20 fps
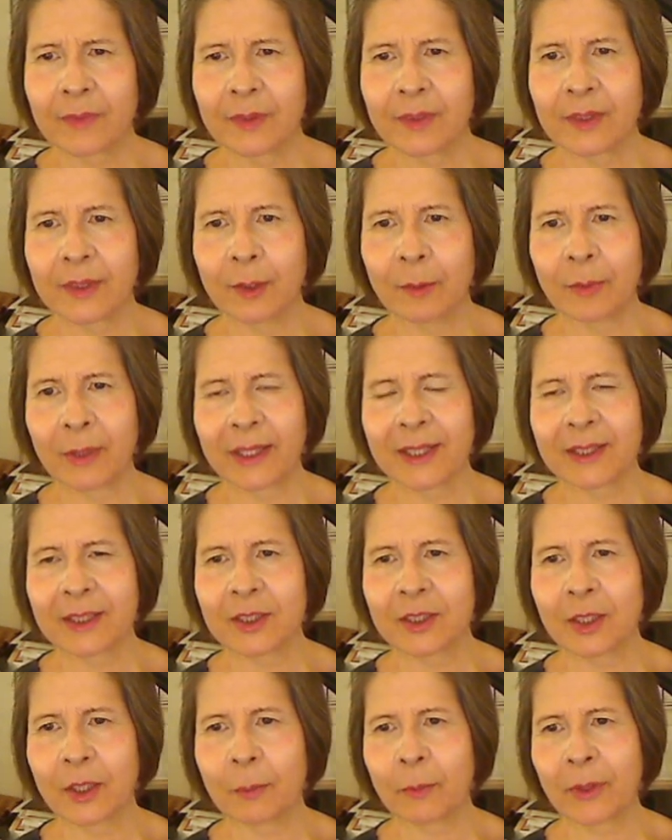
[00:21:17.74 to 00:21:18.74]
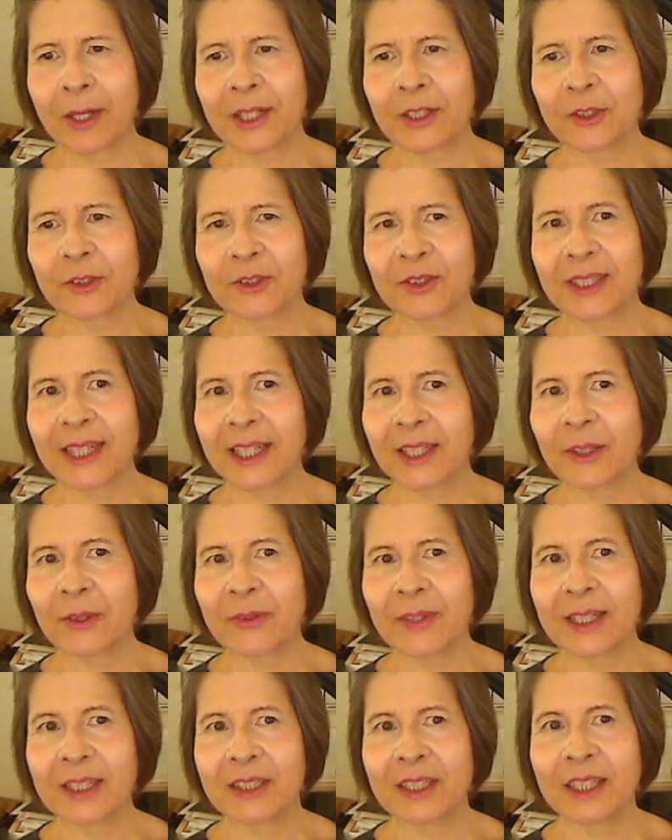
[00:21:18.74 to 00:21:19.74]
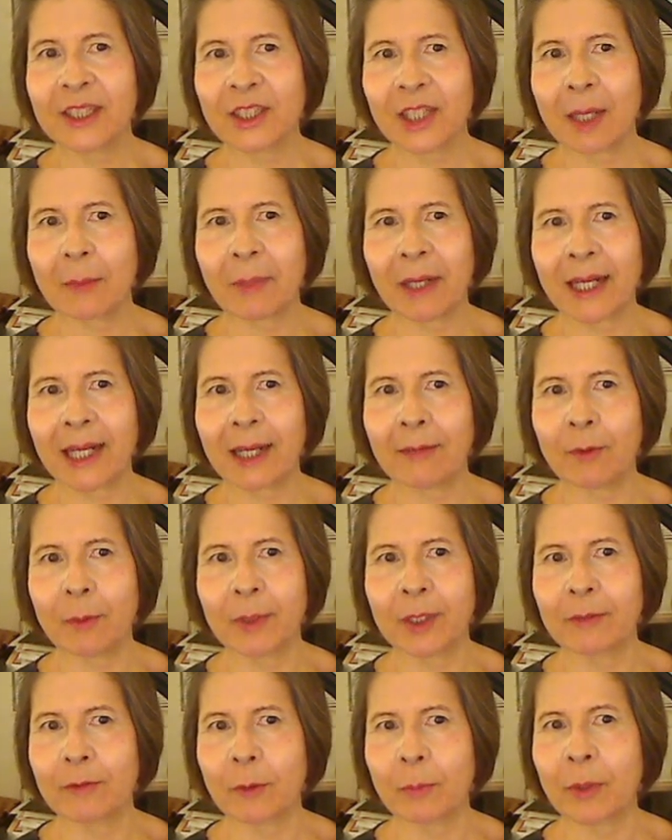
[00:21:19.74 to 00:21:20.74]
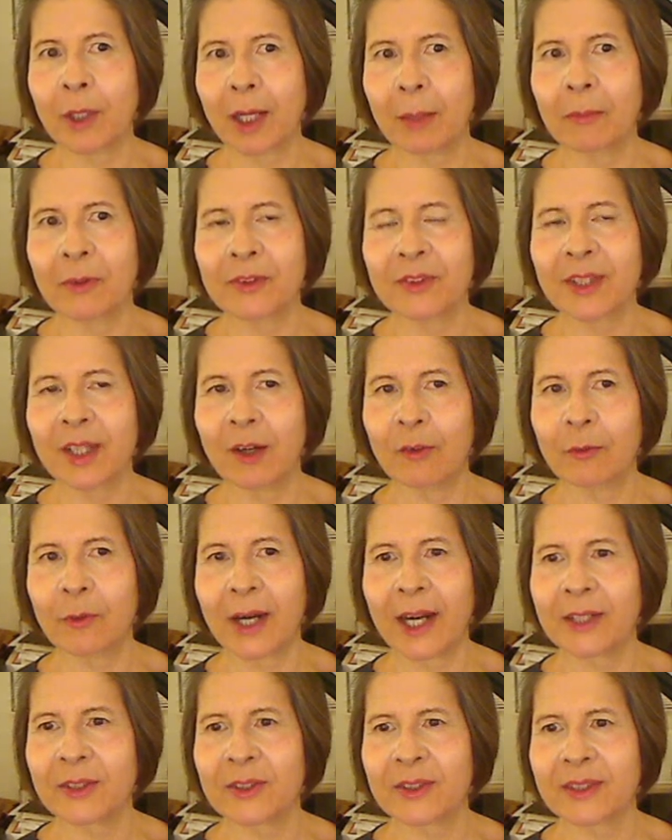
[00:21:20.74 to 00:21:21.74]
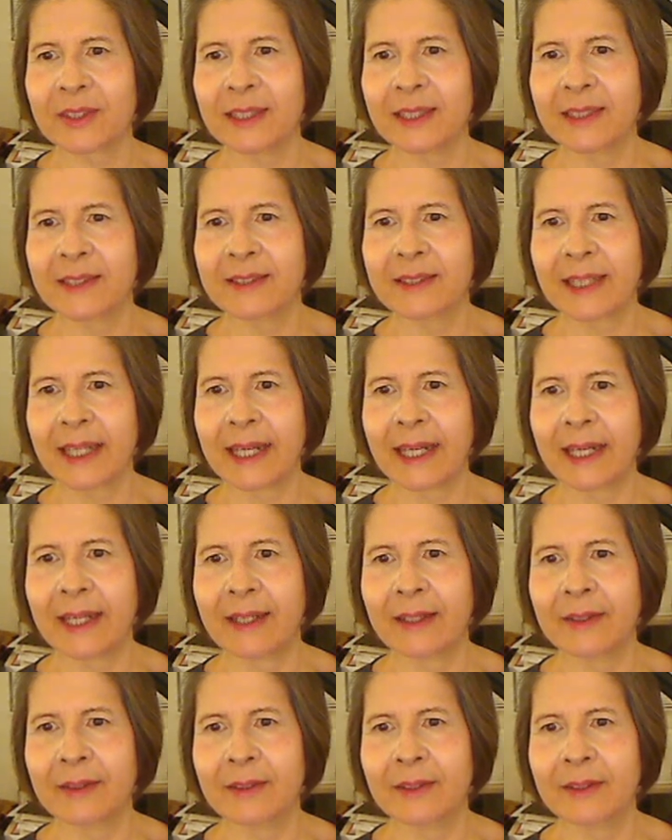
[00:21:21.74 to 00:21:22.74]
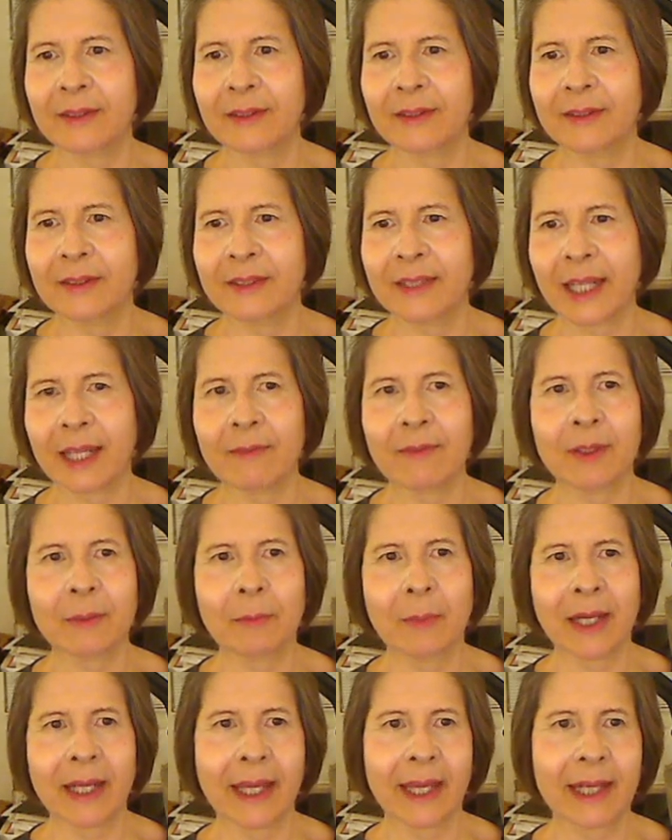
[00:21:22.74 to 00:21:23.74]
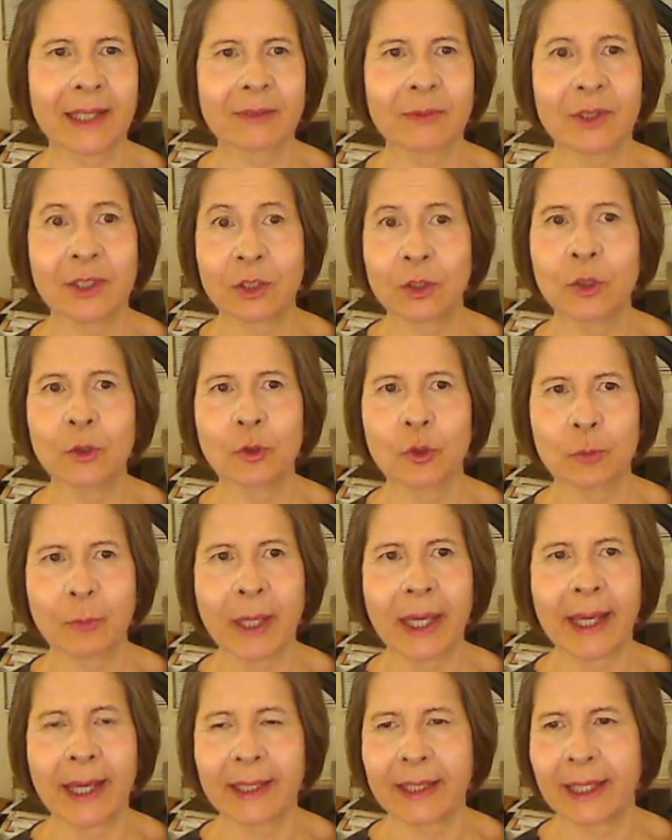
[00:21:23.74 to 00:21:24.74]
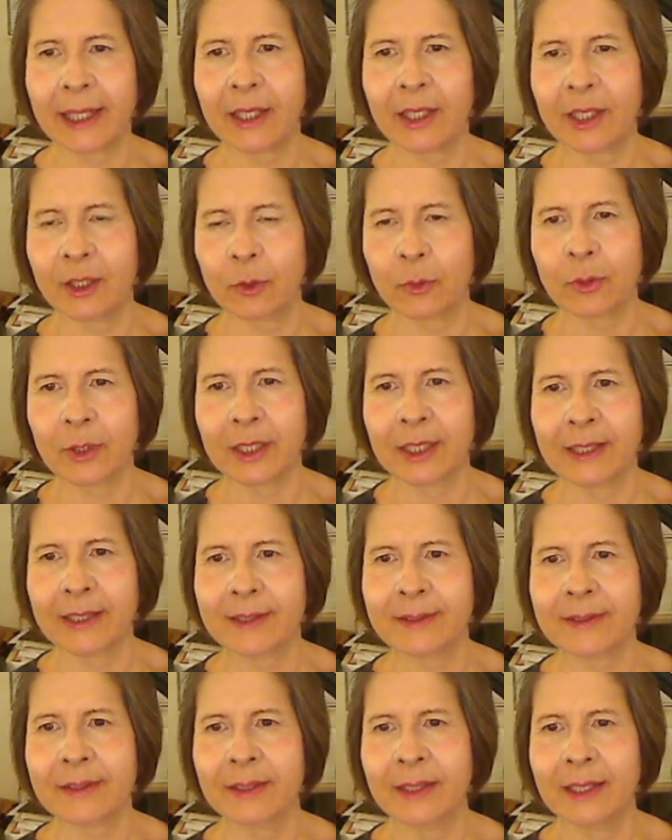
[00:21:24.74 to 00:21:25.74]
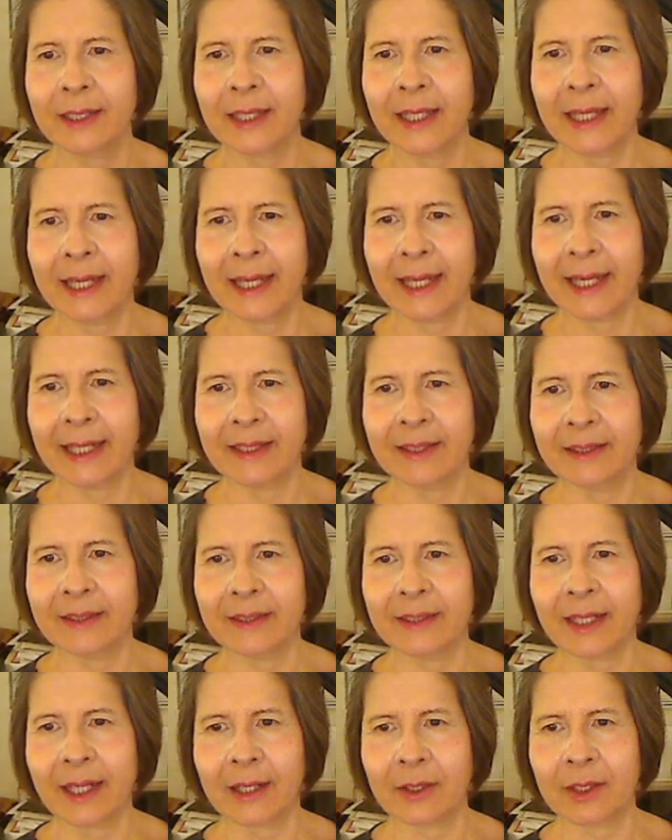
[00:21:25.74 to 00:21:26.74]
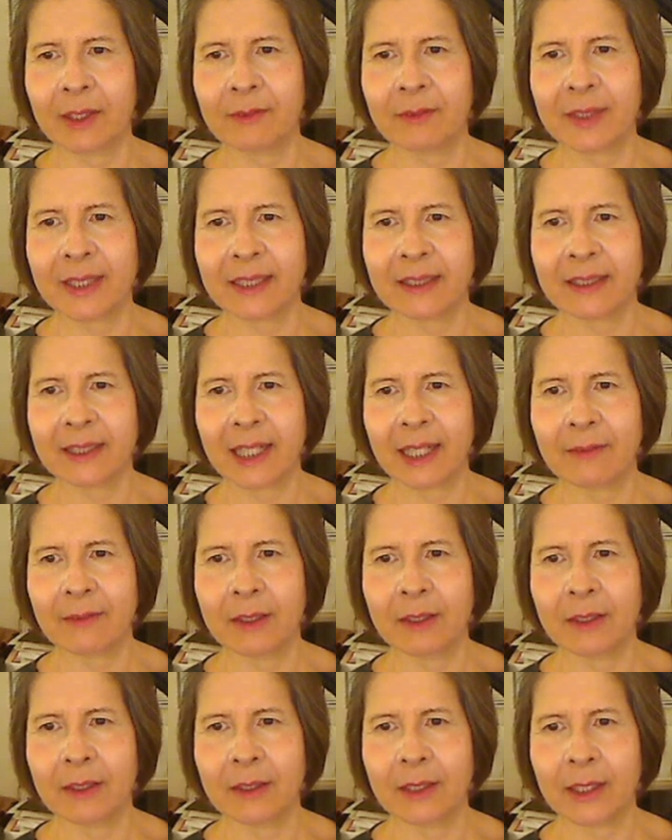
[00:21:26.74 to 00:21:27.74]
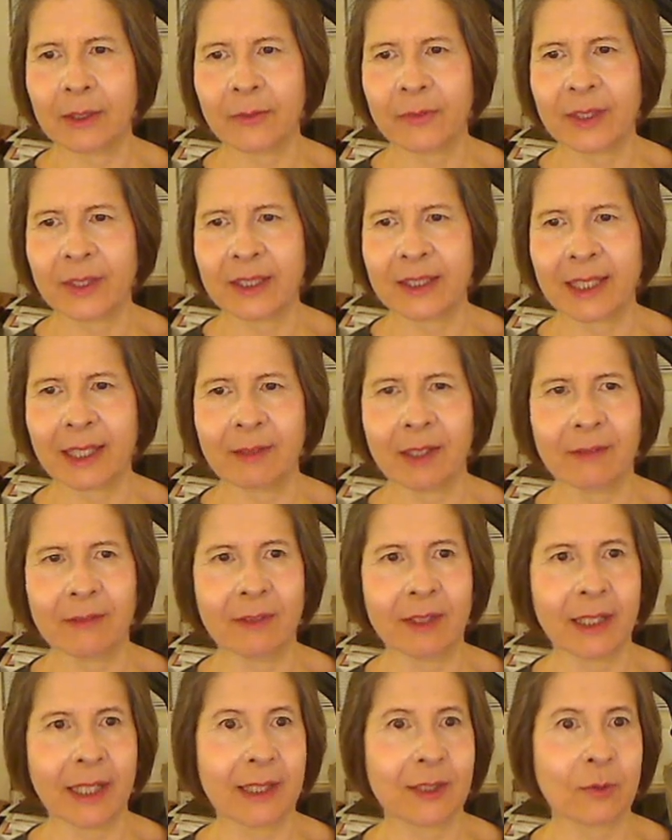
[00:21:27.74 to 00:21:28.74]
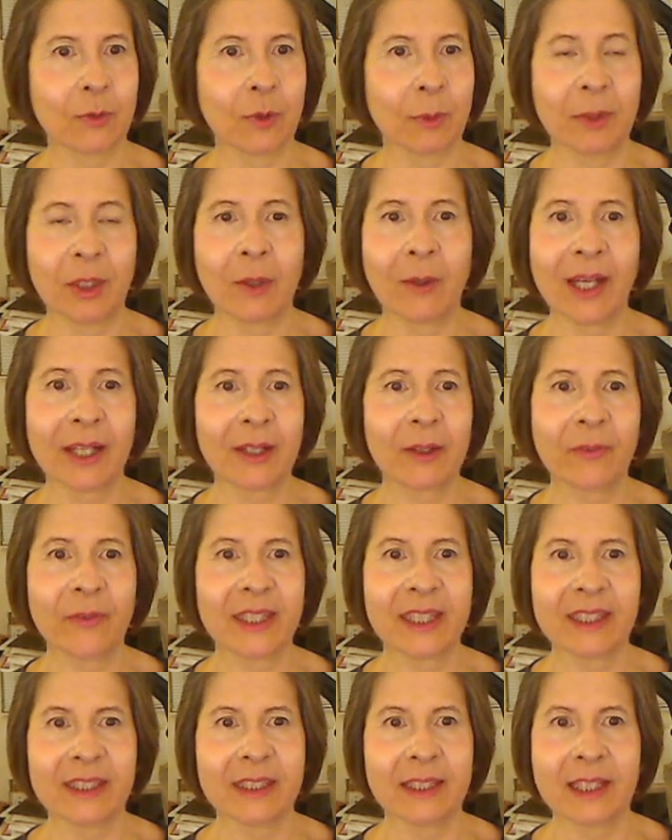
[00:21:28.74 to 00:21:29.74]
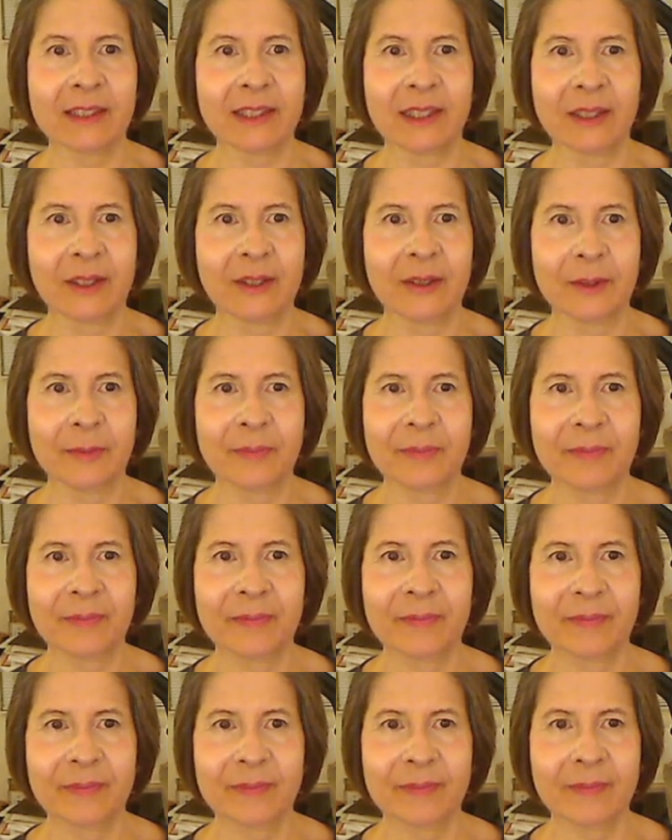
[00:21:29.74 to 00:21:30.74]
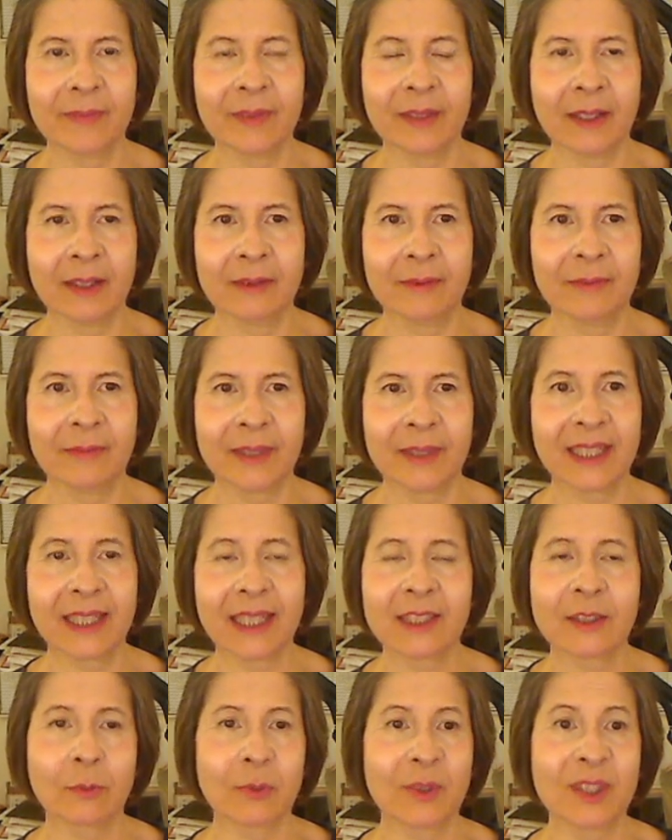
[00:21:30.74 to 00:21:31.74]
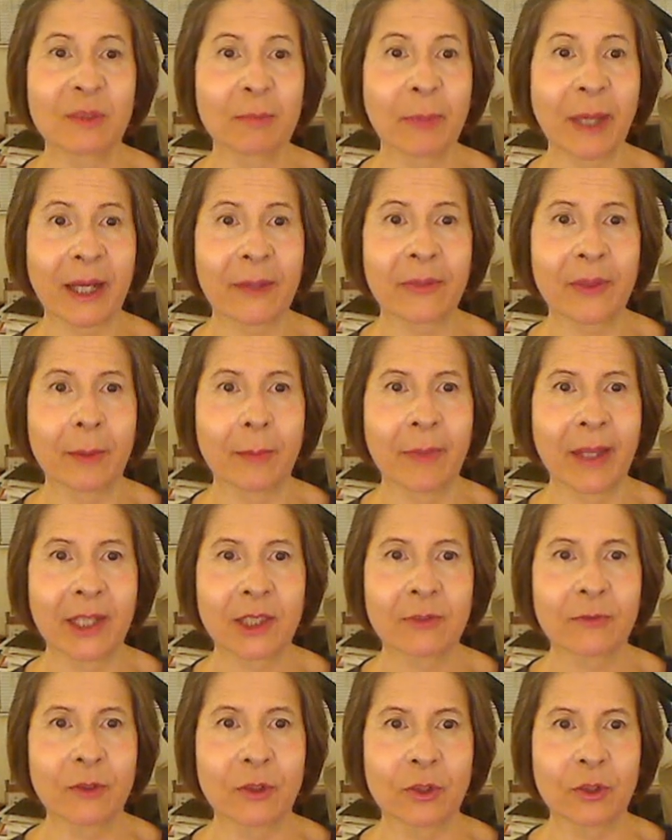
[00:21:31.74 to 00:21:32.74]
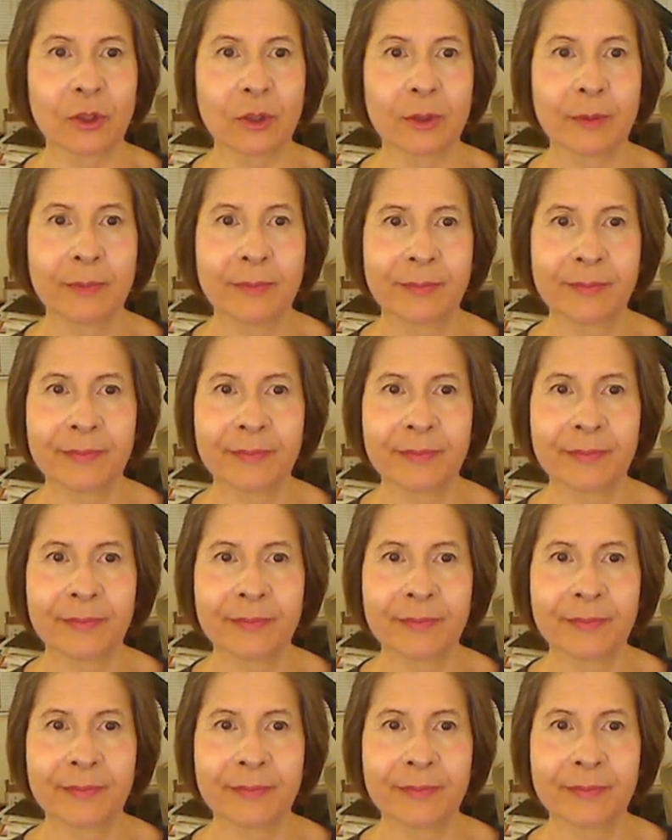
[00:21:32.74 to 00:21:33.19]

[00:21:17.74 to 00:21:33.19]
So Brent, you're saying you think TJ might have a bit of a problem with self-righteousness, and David, my ex, is a douchebag. Yeah, he agrees. And I don't think David even likes women. No, I don't think he does either. No, he doesn't respect them, that's for sure.